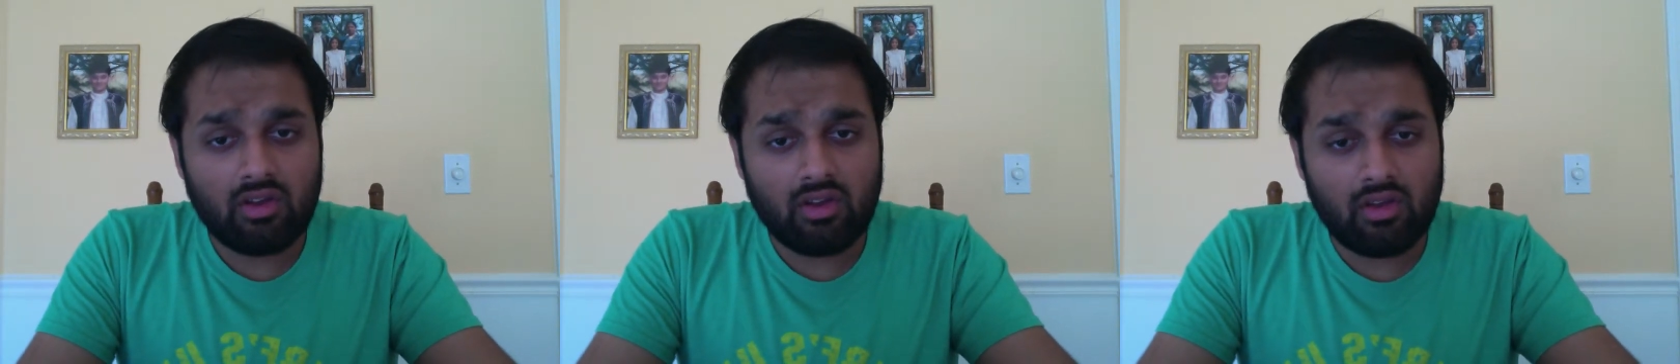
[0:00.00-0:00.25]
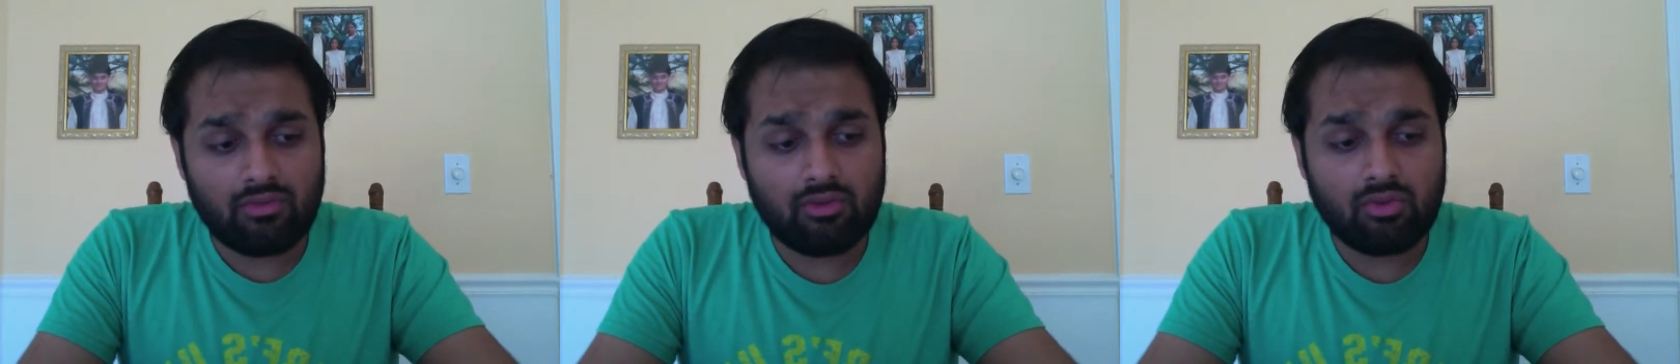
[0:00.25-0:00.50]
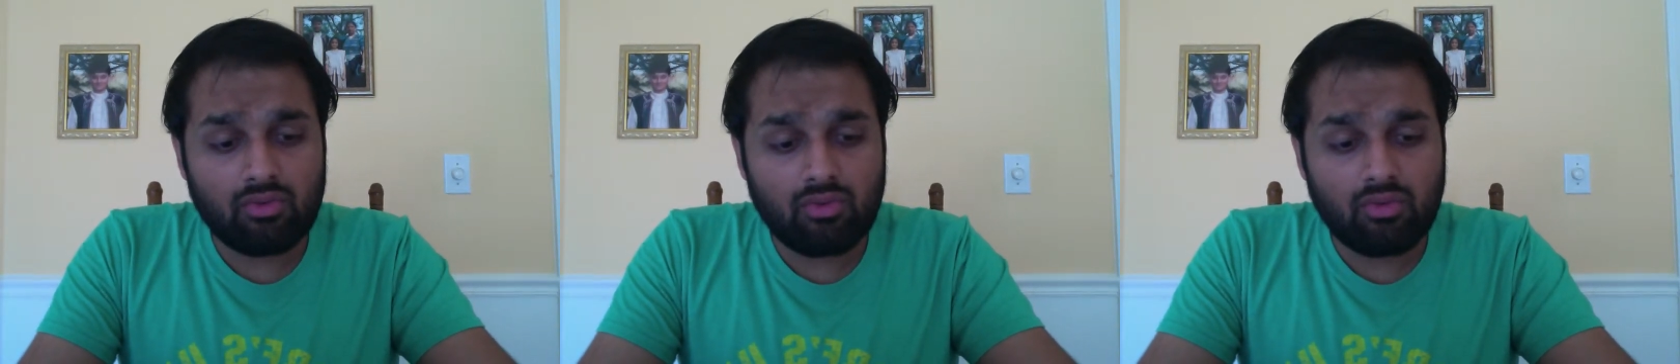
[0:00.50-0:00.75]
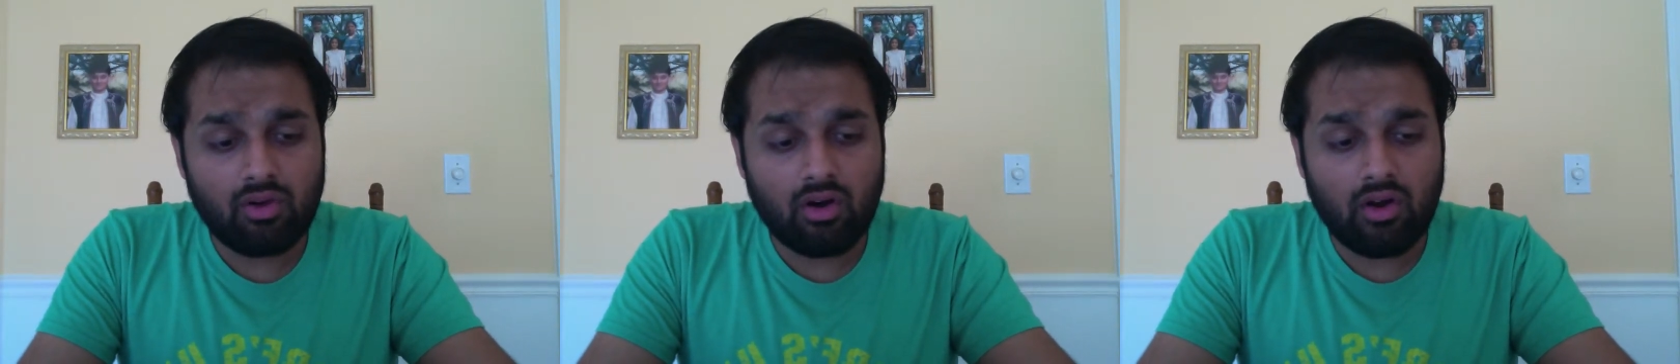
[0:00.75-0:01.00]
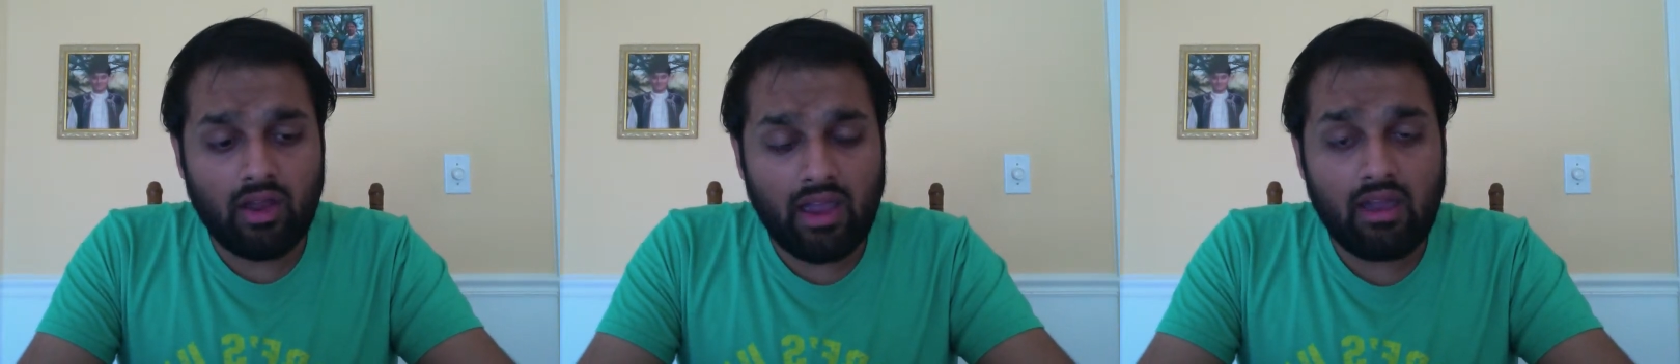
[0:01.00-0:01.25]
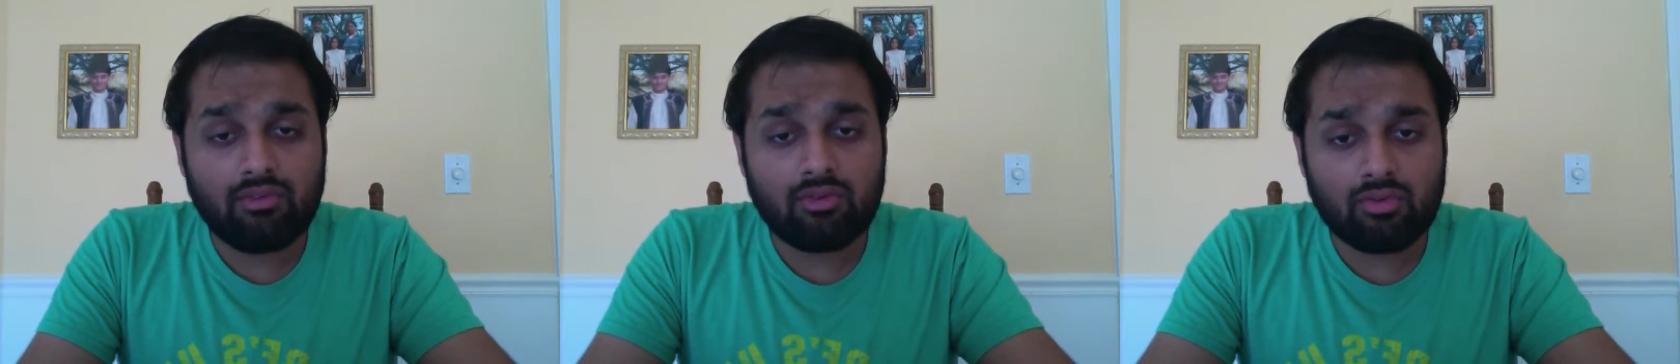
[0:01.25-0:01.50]
If you
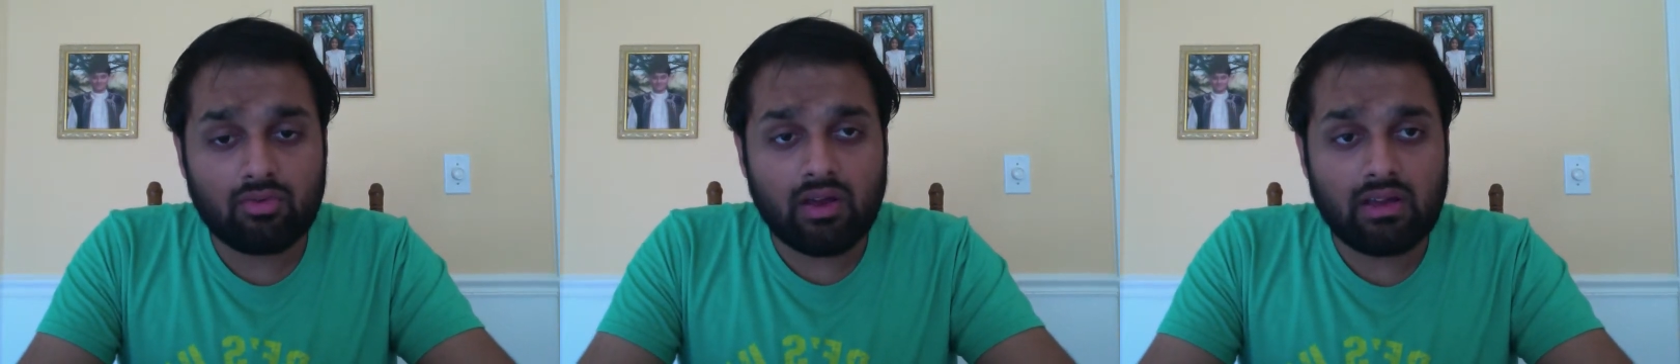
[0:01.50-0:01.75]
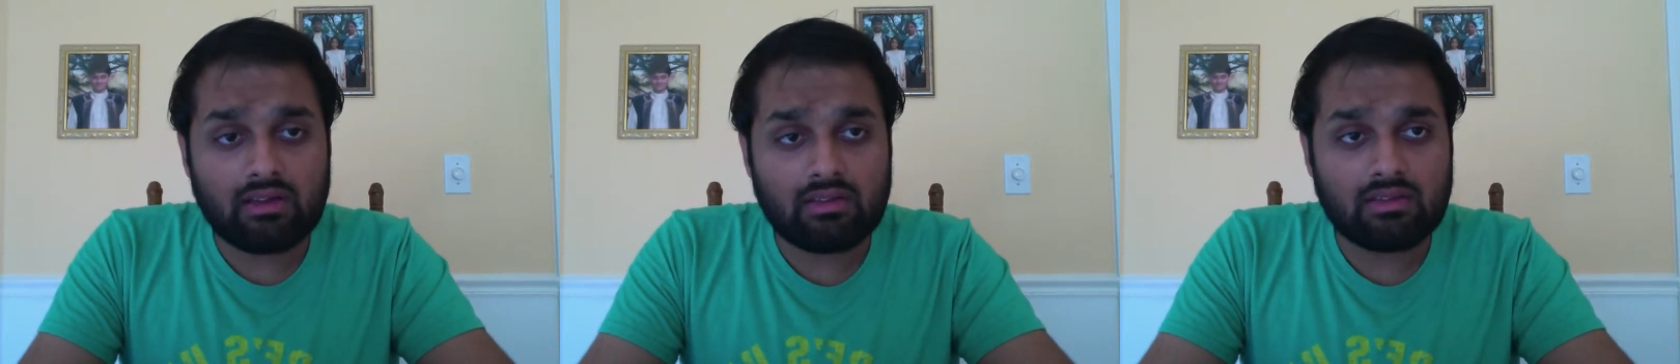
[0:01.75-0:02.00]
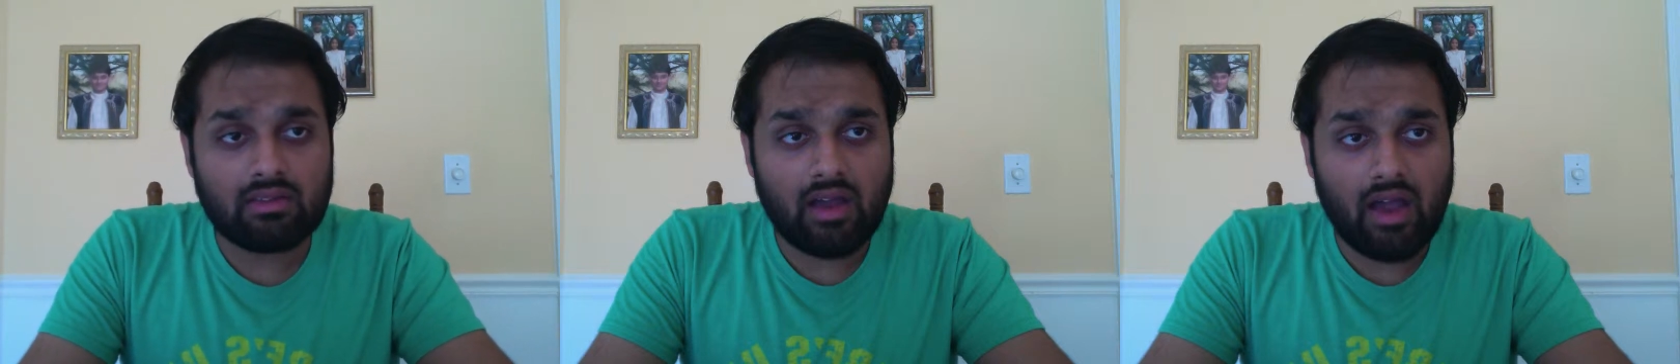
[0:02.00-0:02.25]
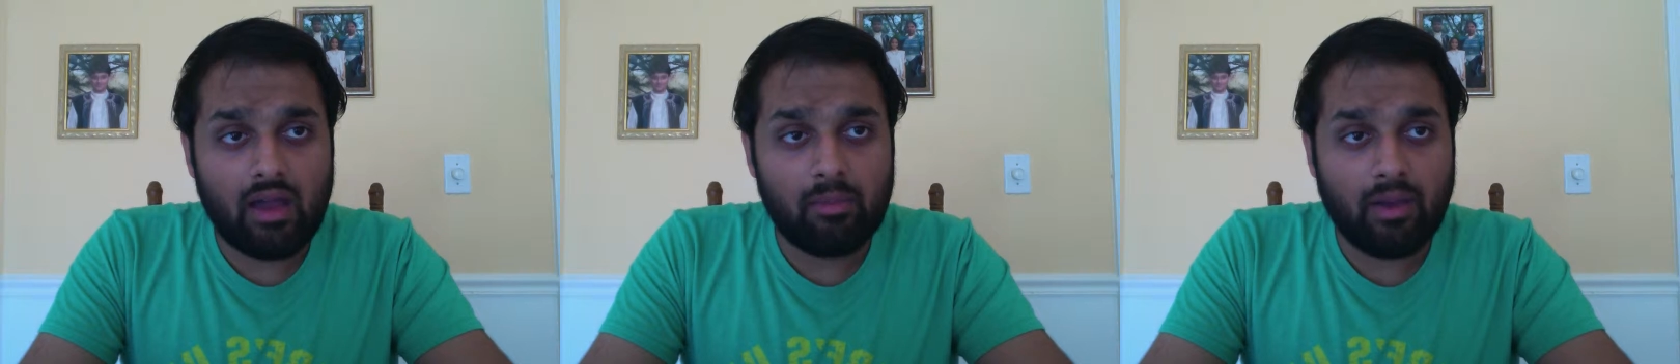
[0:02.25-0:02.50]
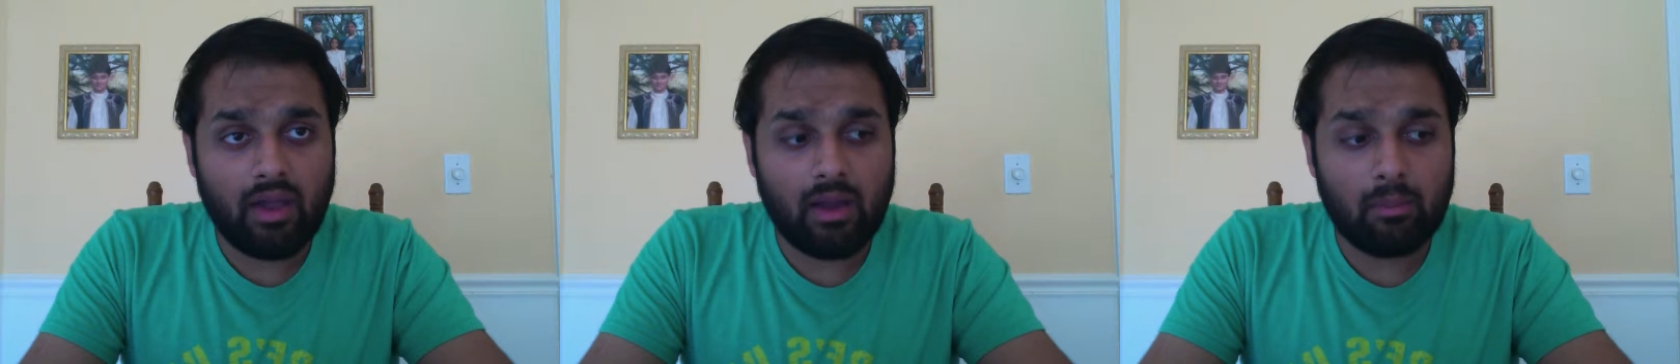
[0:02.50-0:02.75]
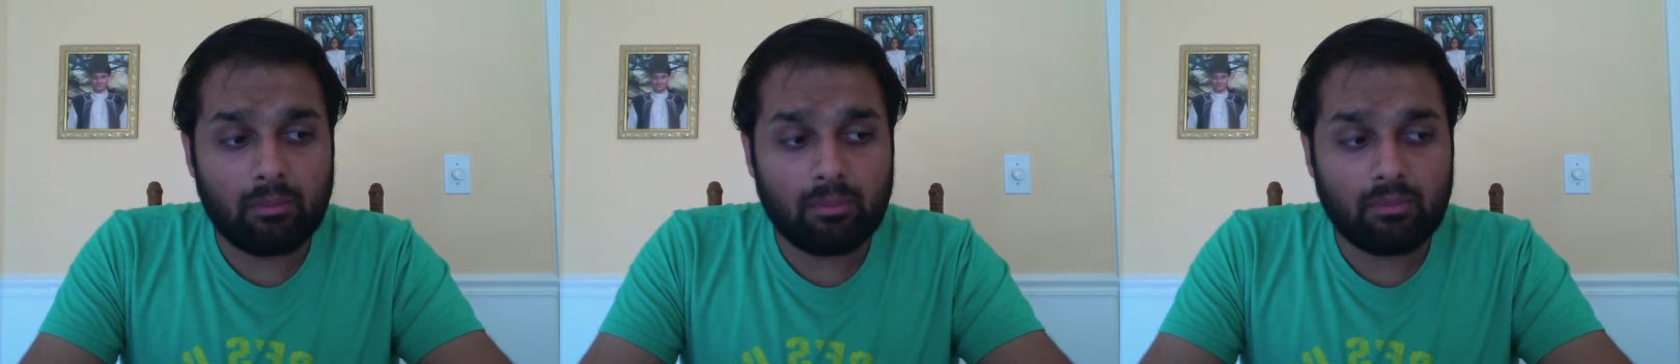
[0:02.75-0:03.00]
have to raise the IPAP